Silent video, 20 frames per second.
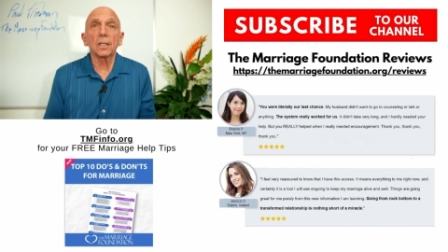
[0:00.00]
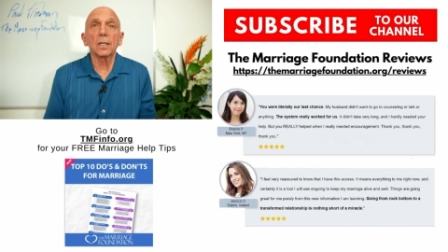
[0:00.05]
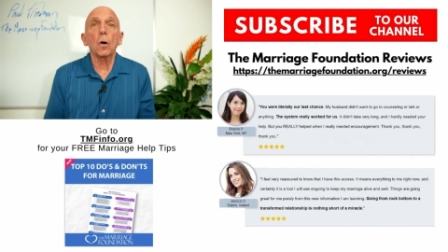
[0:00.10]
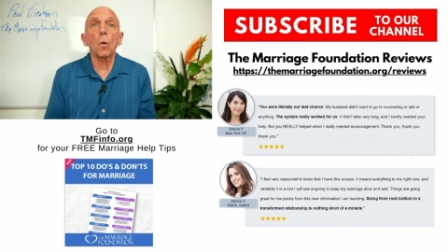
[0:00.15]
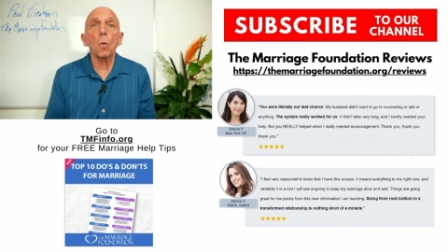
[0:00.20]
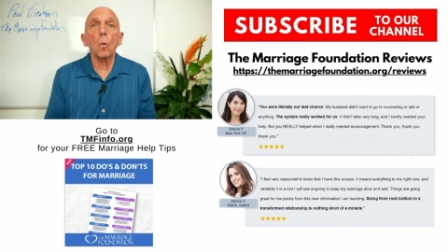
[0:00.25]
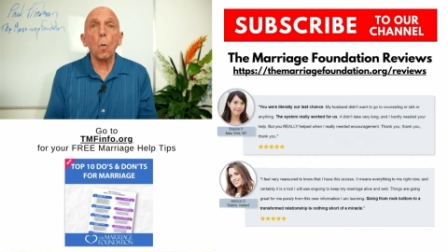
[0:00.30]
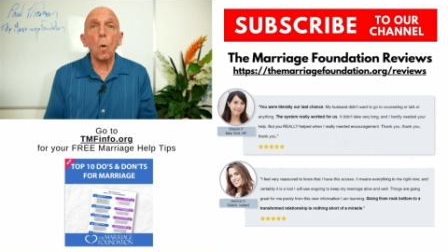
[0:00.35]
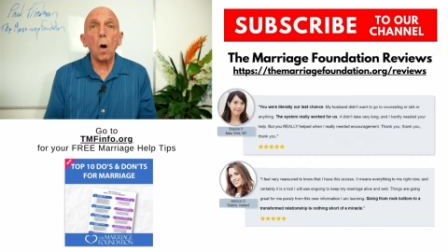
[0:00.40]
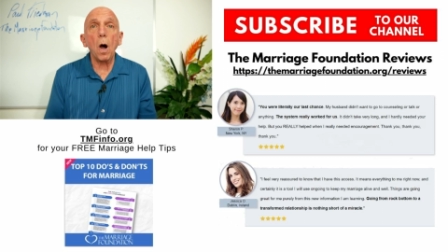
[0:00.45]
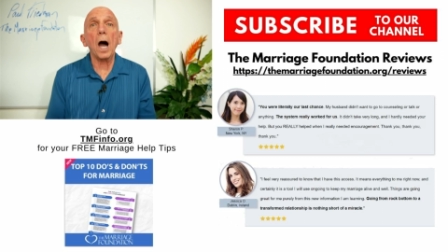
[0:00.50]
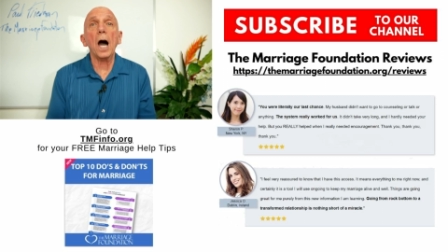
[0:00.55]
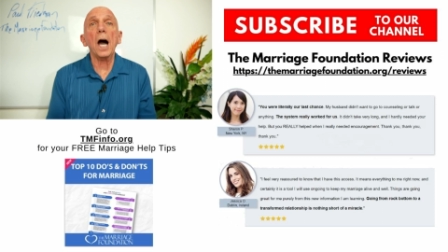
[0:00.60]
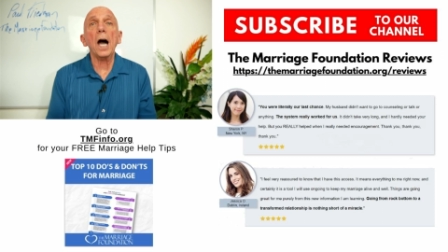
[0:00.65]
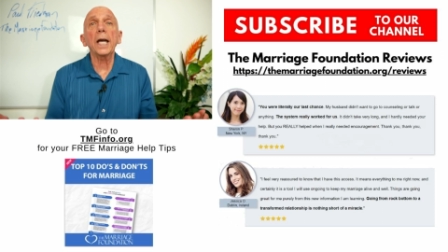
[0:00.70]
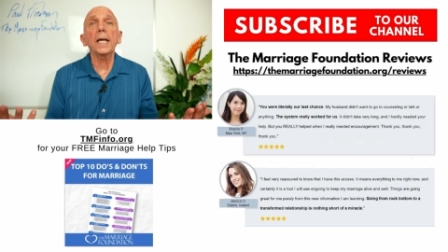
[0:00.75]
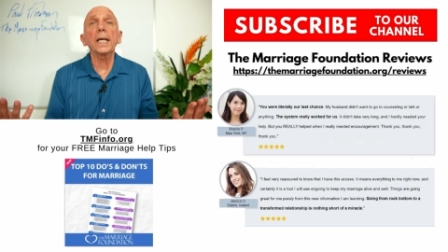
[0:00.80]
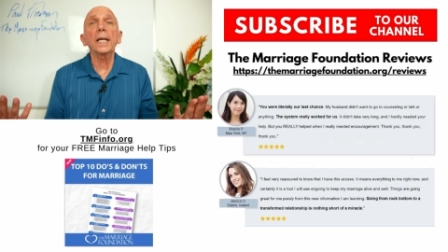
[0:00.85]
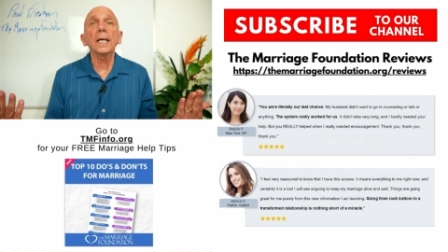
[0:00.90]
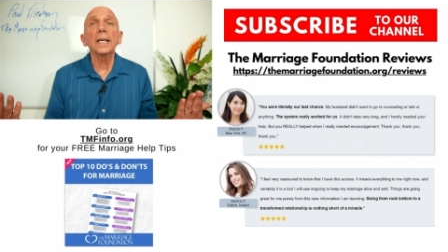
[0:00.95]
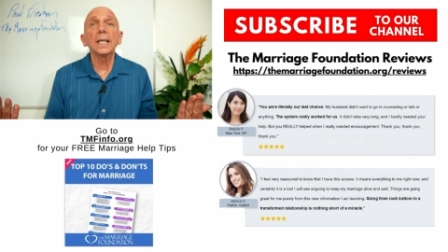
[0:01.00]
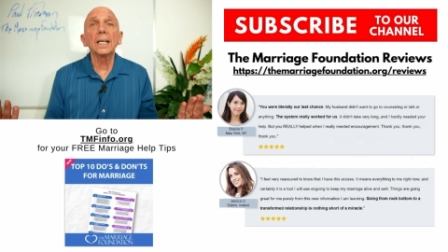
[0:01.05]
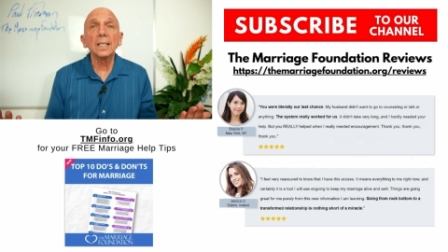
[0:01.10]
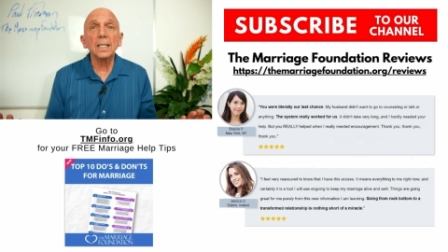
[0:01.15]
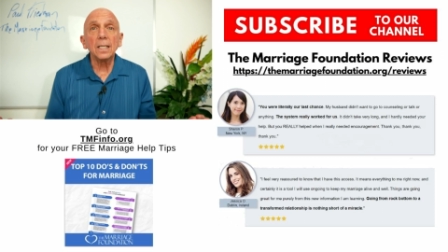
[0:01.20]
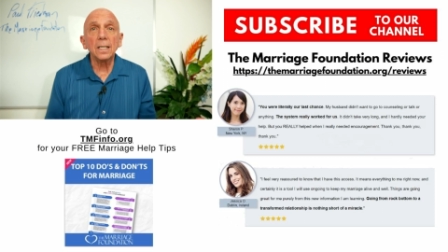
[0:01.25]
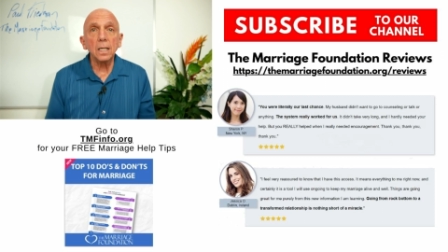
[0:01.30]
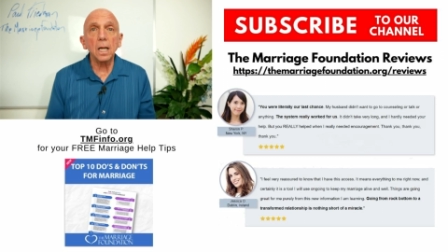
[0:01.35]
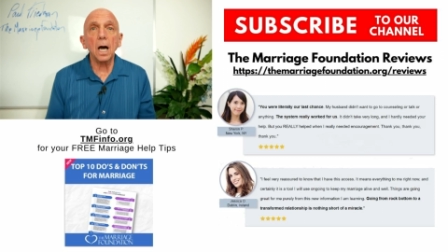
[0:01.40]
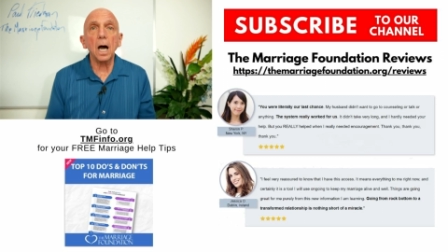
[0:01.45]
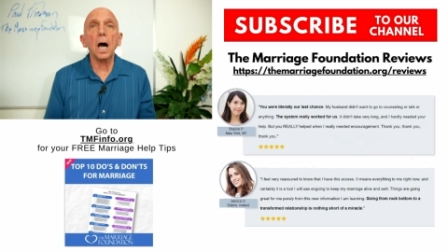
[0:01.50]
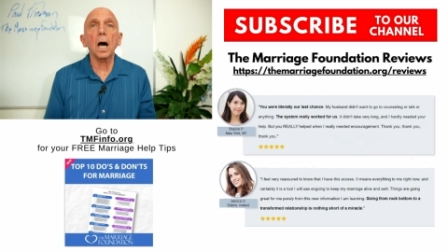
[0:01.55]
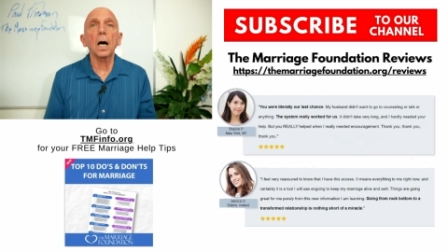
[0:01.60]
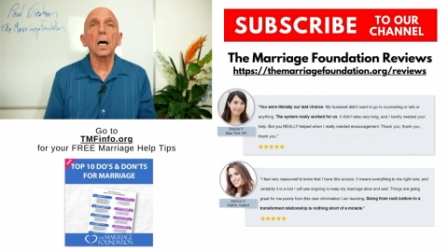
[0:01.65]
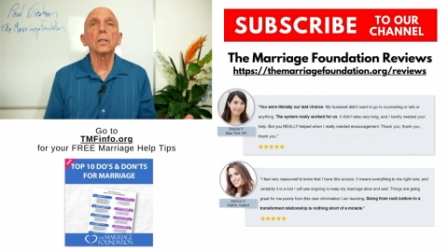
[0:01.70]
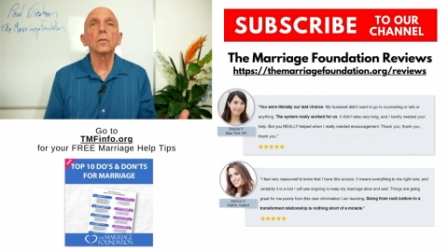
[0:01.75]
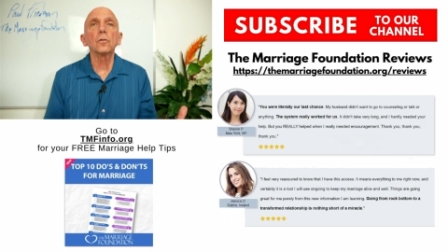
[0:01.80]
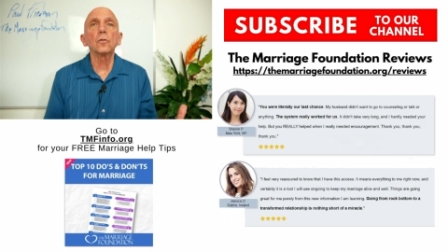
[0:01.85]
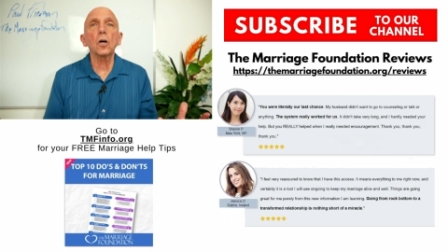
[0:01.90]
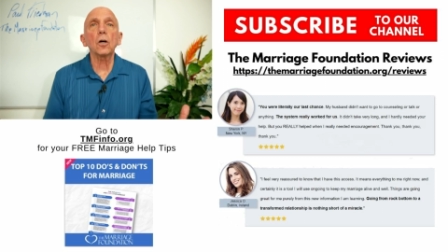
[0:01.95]
Why not?
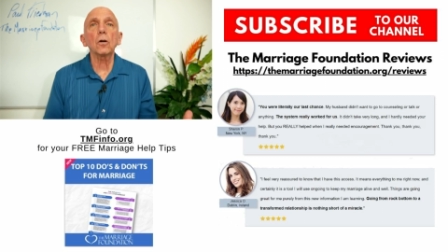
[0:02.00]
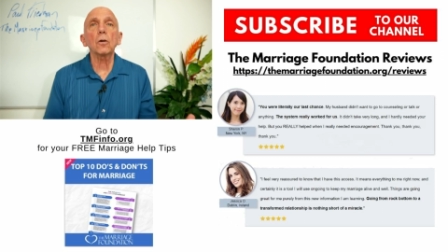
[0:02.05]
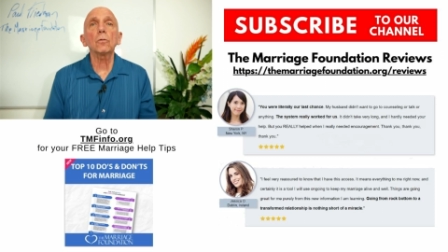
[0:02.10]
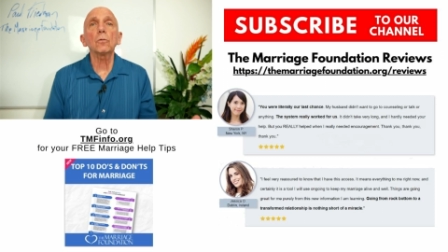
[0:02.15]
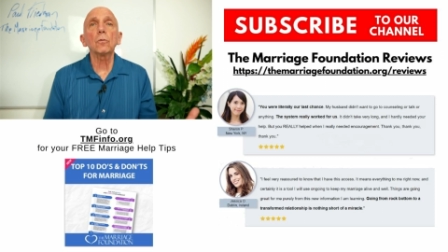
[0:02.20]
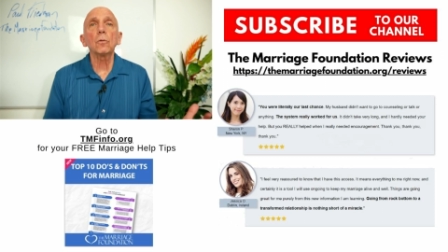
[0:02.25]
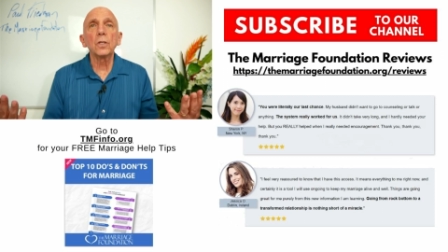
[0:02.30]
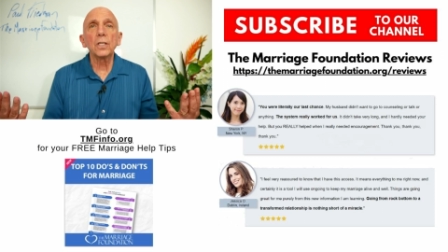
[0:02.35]
Don't